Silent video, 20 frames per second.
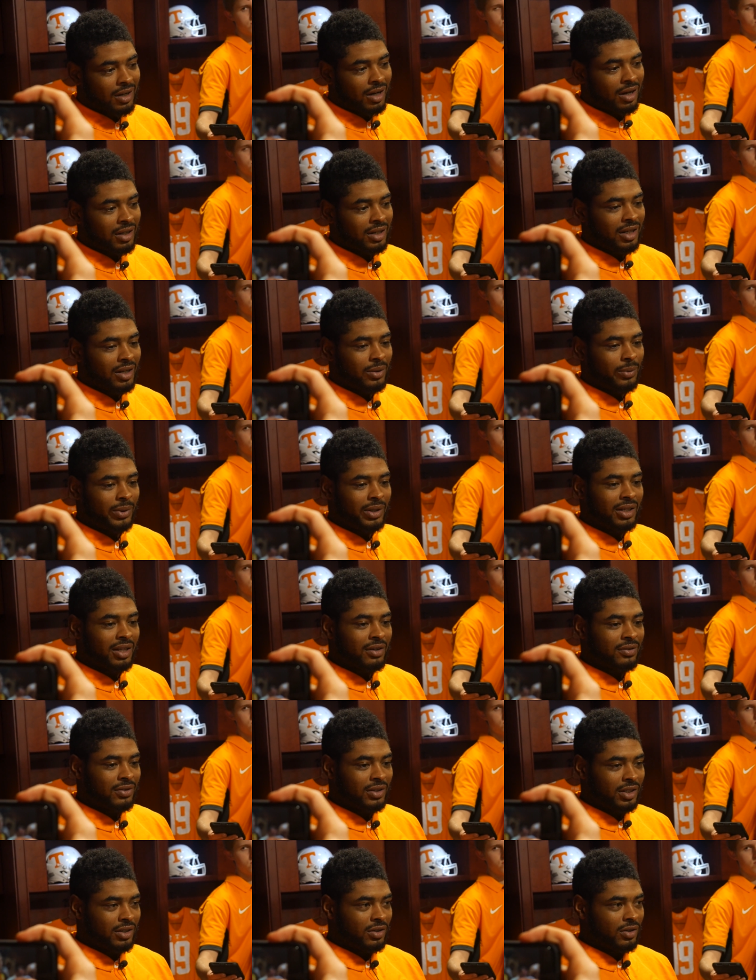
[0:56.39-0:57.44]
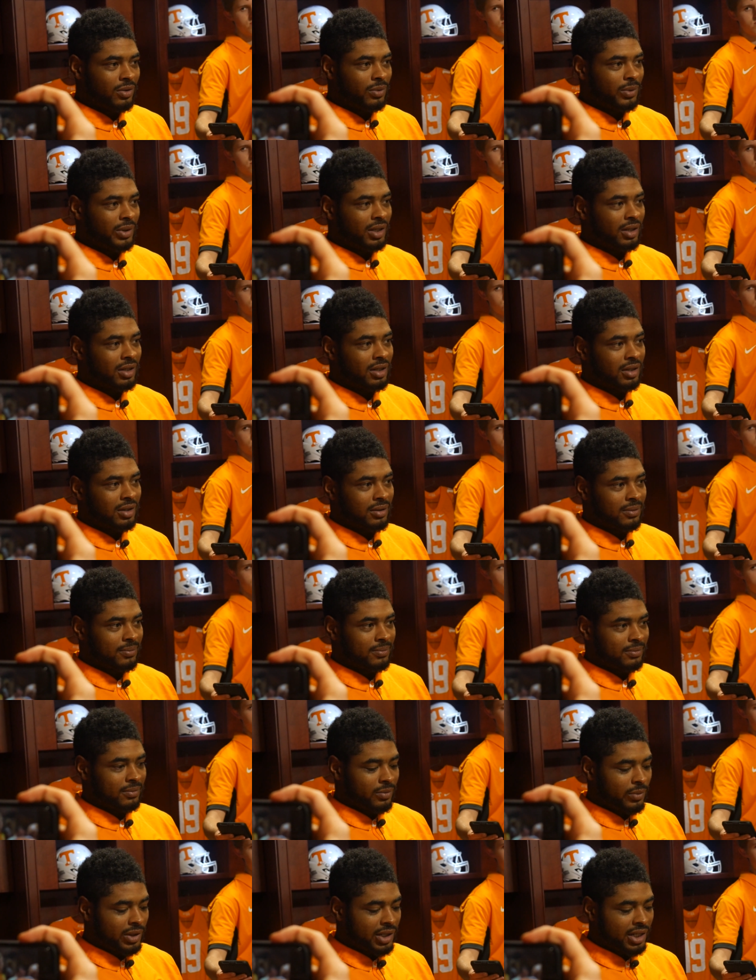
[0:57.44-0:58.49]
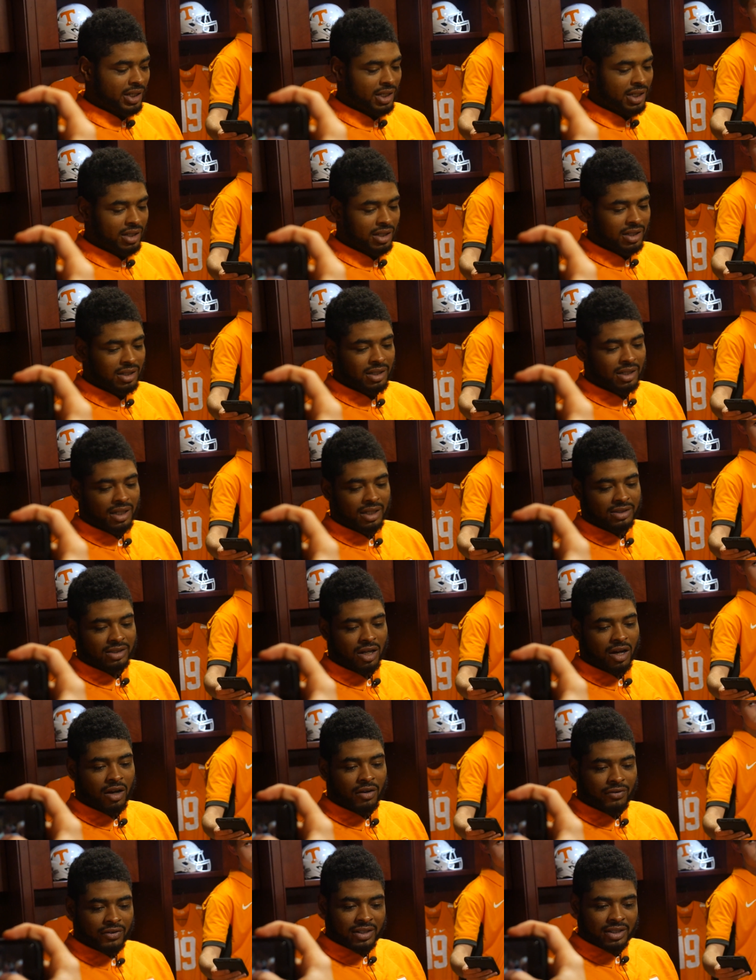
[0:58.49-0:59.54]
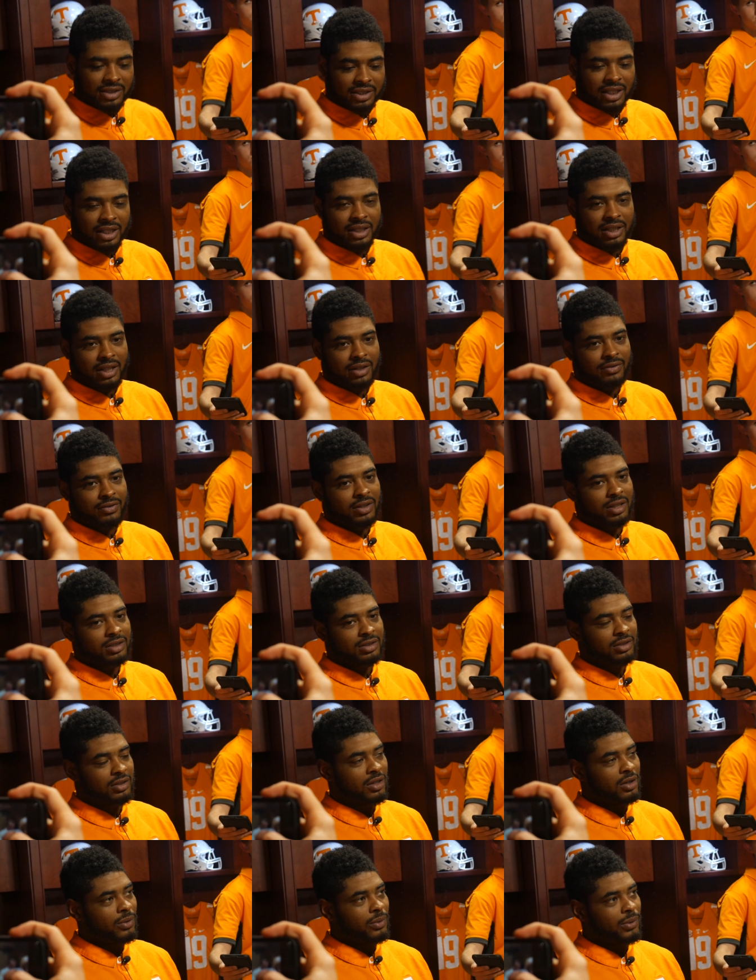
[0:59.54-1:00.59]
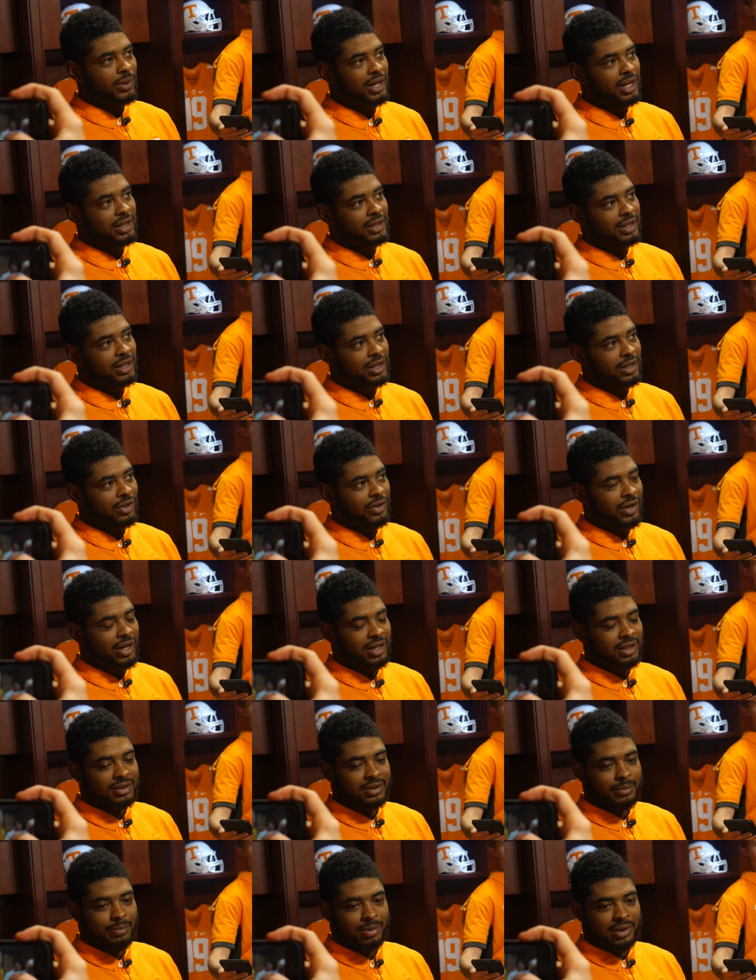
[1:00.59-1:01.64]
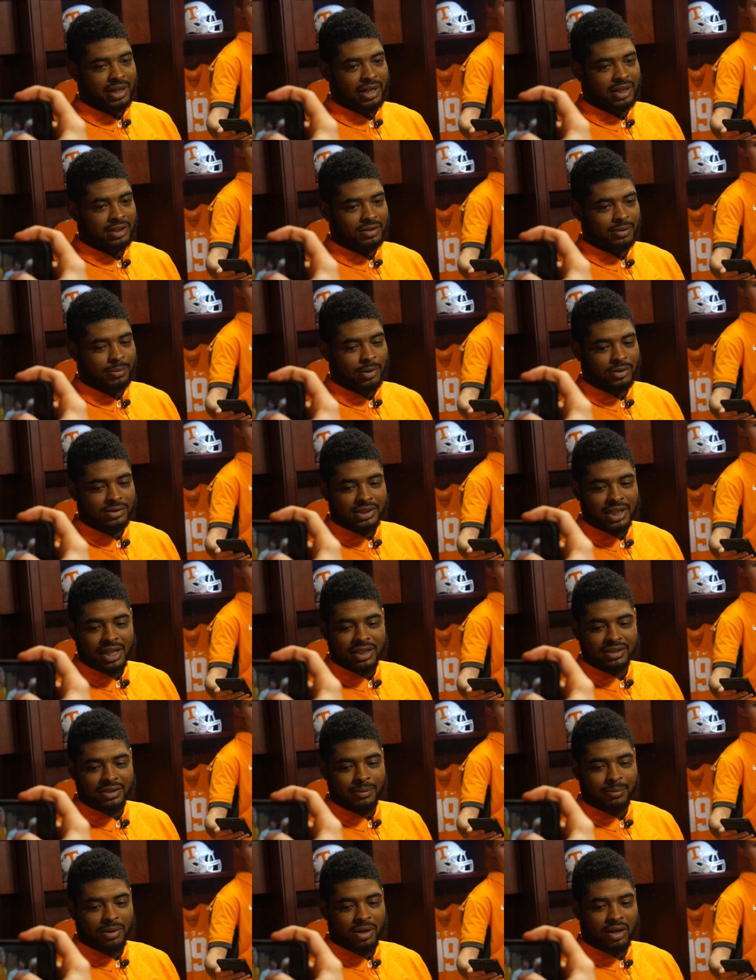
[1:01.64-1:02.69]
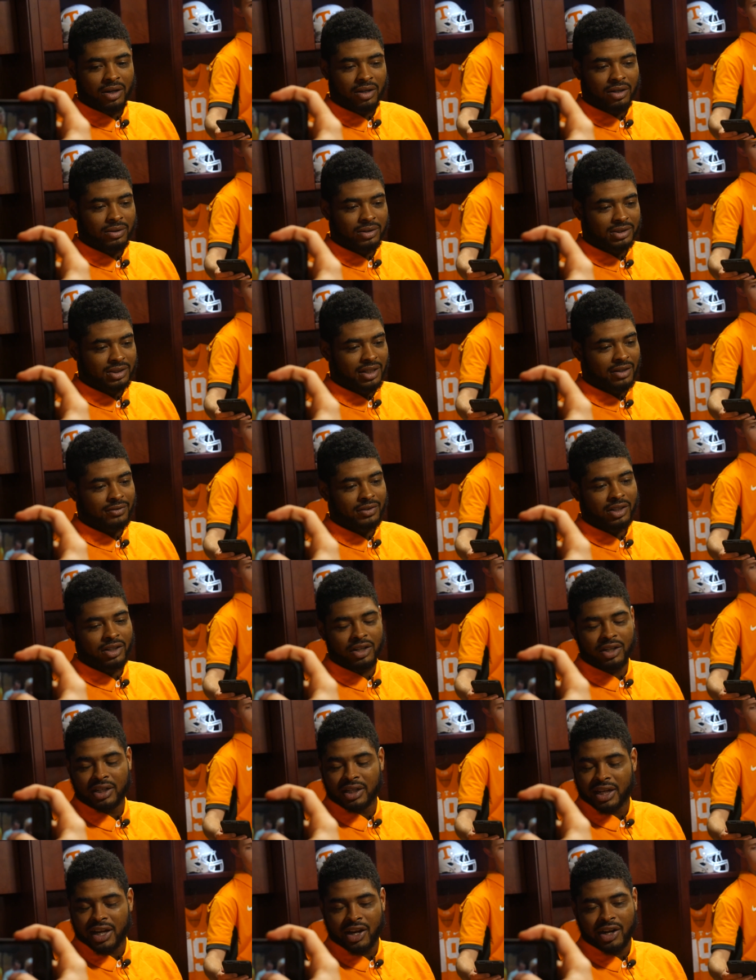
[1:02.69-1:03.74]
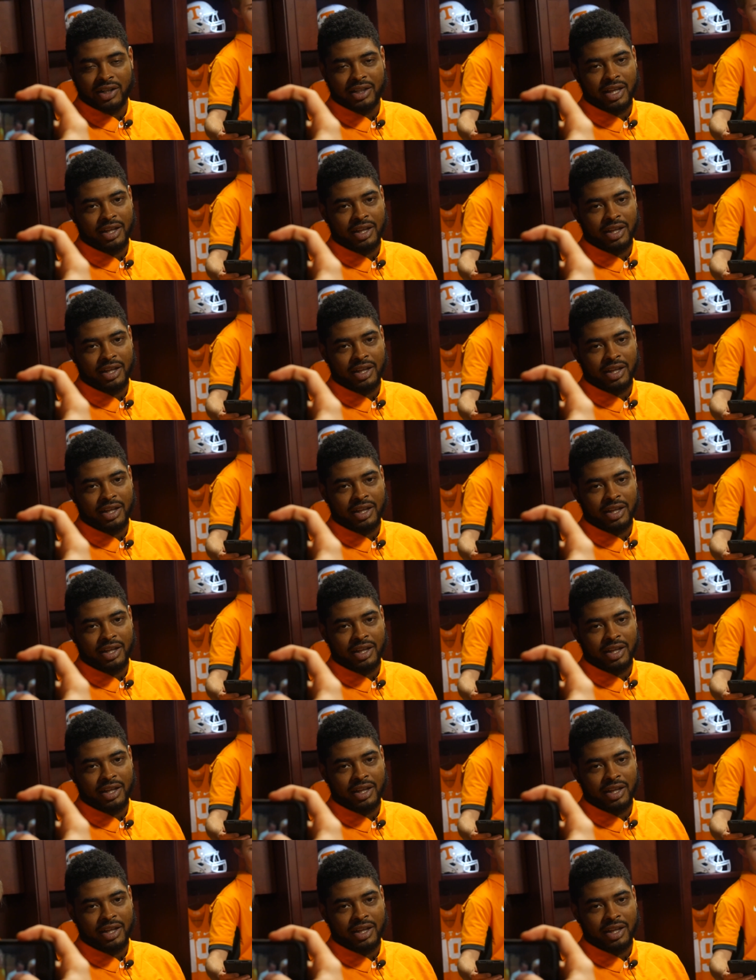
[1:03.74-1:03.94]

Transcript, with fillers: Oh yeah, we definitely do. We um, we did good at, as an offense and defense. You know, we went out there and created some plays on both sides of the ball. We're definitely going to carry